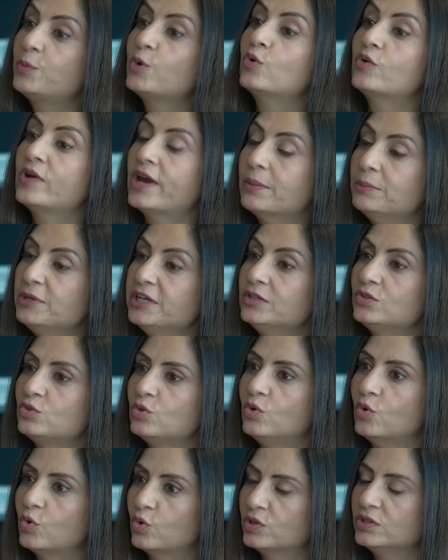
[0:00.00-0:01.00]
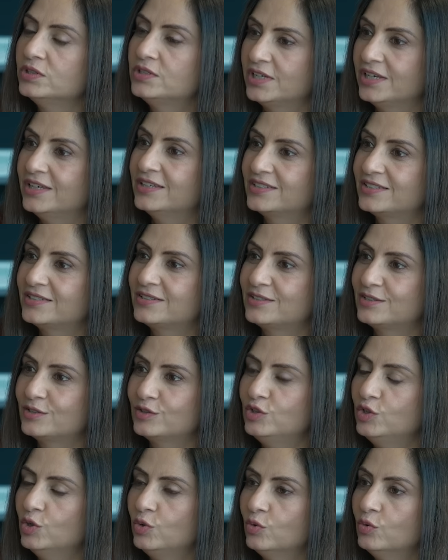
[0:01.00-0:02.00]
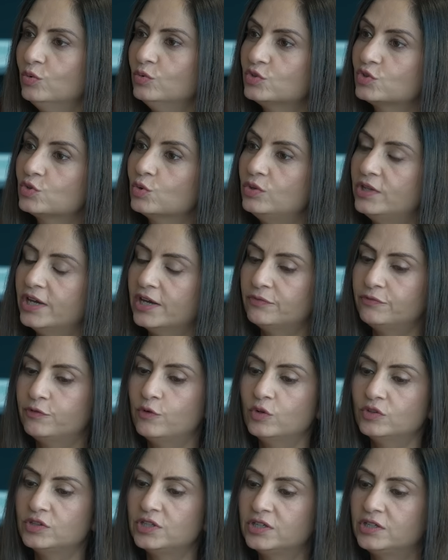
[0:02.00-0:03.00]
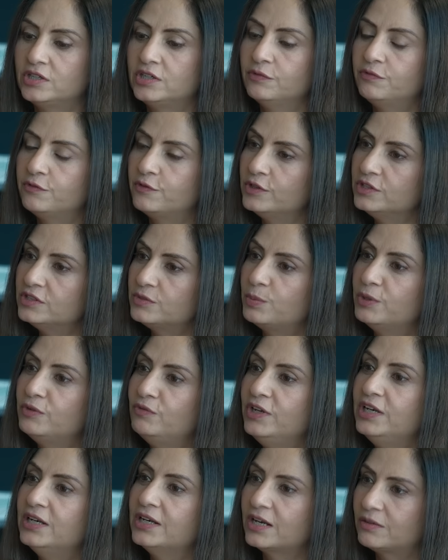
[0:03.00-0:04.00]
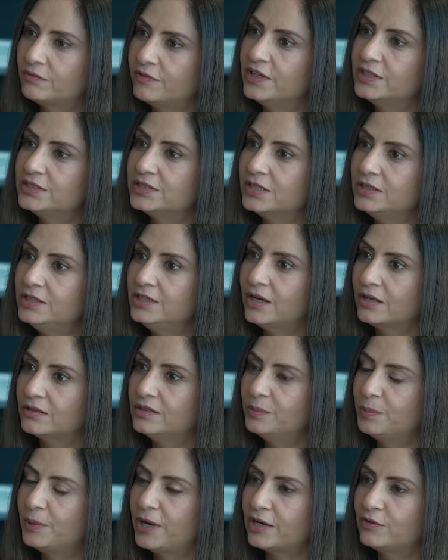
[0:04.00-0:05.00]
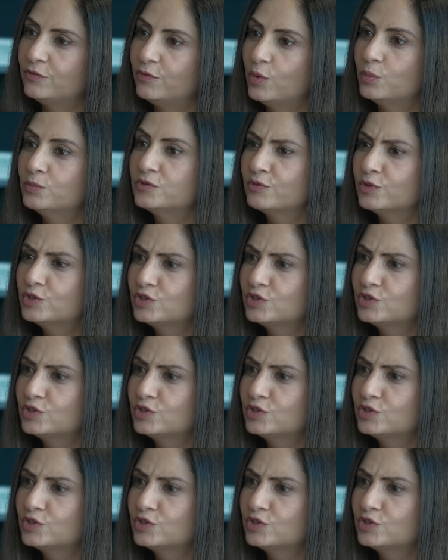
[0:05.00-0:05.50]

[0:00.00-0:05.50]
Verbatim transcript: programming to local tastes, mm. you know. So mm. therefore, the difference between Netflix and the other platforms